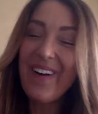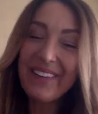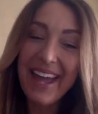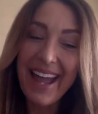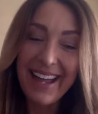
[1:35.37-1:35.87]

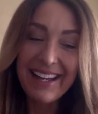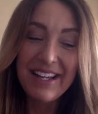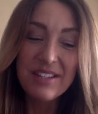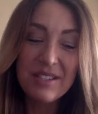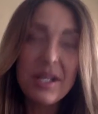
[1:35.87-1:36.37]
Okay,
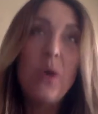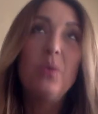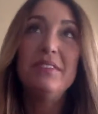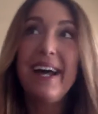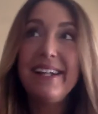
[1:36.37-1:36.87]

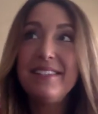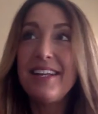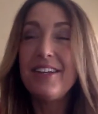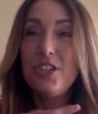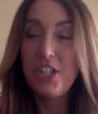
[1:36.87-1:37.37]
so let's
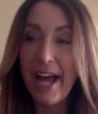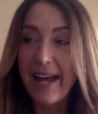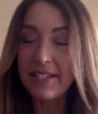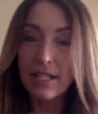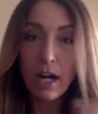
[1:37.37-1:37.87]
chat.